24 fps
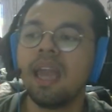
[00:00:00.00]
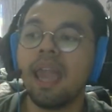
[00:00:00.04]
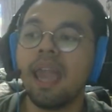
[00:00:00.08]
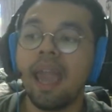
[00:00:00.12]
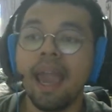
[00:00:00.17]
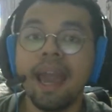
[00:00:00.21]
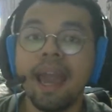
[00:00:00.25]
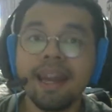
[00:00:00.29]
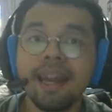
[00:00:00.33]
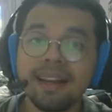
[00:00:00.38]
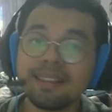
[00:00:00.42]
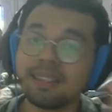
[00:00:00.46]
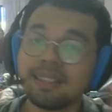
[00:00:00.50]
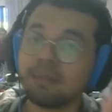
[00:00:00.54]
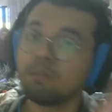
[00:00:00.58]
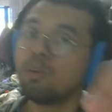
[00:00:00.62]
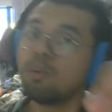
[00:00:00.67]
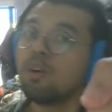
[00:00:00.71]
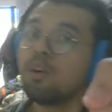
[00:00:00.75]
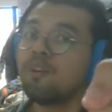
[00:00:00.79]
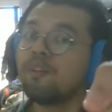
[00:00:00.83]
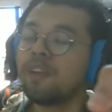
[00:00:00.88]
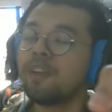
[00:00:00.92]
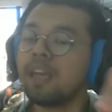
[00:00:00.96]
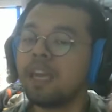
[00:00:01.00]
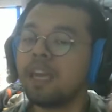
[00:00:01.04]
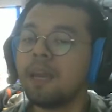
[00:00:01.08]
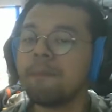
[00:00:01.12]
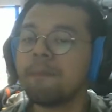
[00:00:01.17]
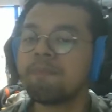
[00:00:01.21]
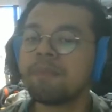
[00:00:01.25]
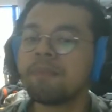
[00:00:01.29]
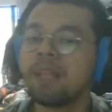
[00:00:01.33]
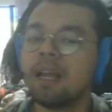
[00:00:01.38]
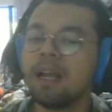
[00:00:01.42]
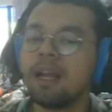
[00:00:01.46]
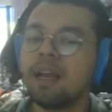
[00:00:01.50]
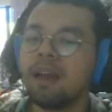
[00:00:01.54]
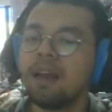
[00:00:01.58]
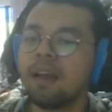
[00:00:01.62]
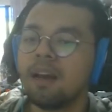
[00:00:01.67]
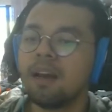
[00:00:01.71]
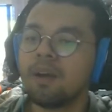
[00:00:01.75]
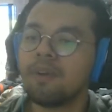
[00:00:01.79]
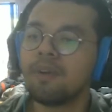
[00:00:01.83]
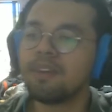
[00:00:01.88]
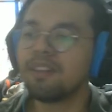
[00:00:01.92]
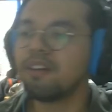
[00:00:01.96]
And as a movie
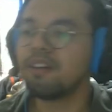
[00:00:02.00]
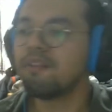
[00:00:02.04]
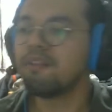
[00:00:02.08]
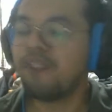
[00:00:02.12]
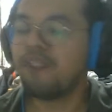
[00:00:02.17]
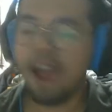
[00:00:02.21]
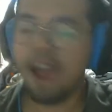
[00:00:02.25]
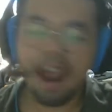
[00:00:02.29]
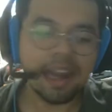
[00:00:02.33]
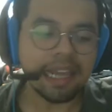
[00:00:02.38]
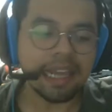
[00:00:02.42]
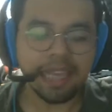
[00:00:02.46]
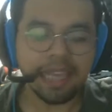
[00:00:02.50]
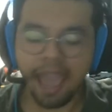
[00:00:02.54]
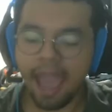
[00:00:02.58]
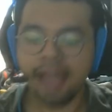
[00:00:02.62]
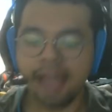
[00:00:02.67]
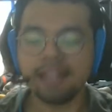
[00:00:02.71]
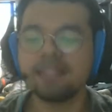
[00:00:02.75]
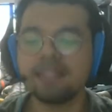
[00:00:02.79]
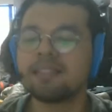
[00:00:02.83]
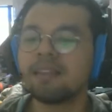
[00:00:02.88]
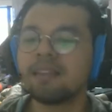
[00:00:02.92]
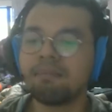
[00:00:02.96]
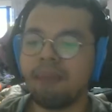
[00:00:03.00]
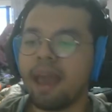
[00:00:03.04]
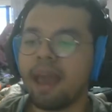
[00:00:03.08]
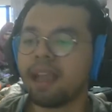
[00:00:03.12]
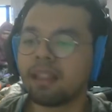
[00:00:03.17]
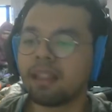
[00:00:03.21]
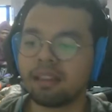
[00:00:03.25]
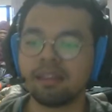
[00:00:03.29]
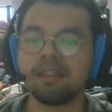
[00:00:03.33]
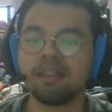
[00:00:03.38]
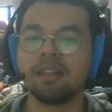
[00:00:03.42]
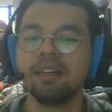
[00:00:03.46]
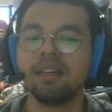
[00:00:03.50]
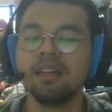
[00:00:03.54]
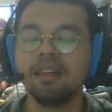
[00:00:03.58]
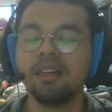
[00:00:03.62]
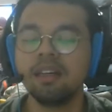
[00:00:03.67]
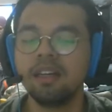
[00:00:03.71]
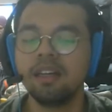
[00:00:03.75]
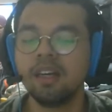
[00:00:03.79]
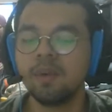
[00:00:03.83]
with a very handsome actor,